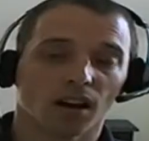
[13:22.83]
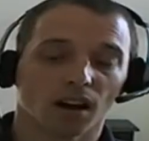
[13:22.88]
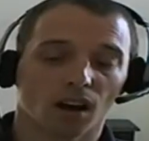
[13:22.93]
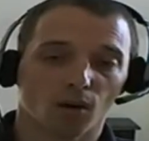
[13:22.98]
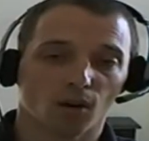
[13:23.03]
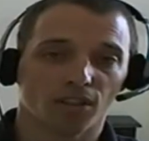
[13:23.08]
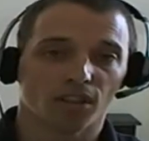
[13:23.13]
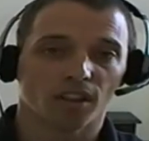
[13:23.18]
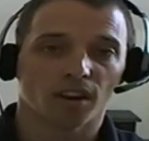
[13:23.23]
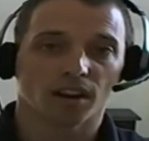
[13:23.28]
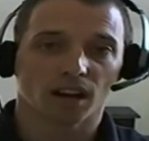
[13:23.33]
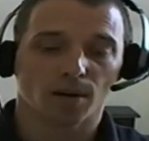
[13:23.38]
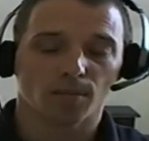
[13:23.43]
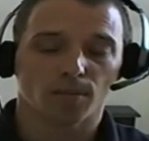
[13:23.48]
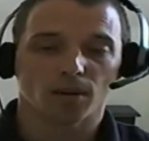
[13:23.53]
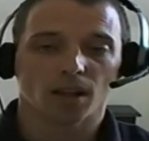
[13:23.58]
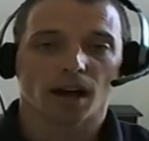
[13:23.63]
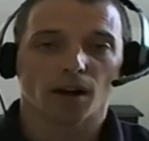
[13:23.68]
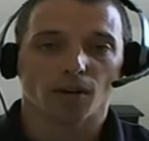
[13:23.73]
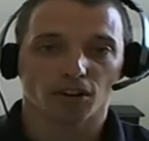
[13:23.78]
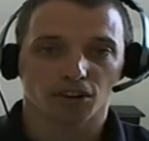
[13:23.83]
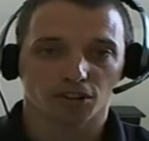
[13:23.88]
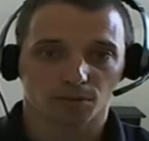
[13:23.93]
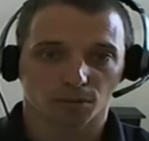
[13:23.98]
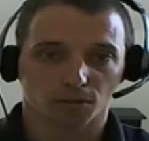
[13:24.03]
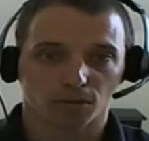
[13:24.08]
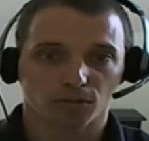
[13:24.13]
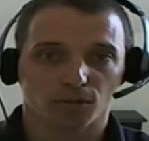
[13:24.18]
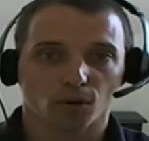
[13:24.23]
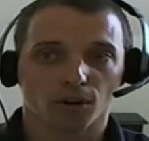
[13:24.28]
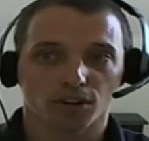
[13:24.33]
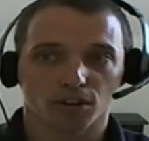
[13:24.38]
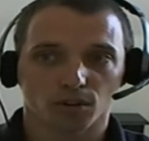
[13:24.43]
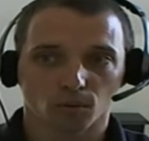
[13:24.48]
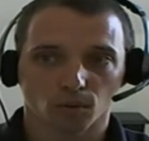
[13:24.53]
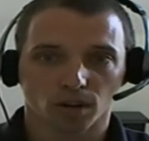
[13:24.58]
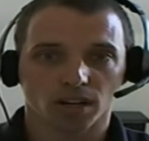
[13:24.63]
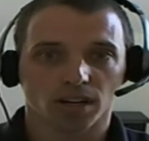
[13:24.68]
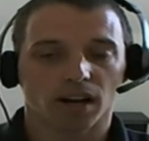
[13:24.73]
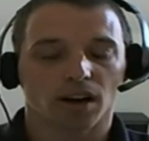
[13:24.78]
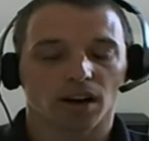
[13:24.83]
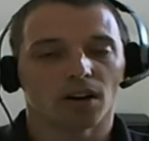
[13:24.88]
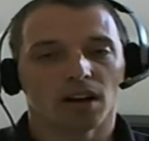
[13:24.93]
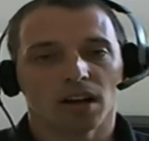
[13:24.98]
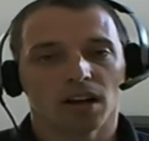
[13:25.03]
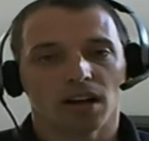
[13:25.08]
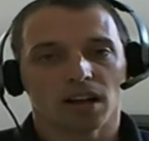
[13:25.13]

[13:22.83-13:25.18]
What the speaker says: within a couple hours before your workout.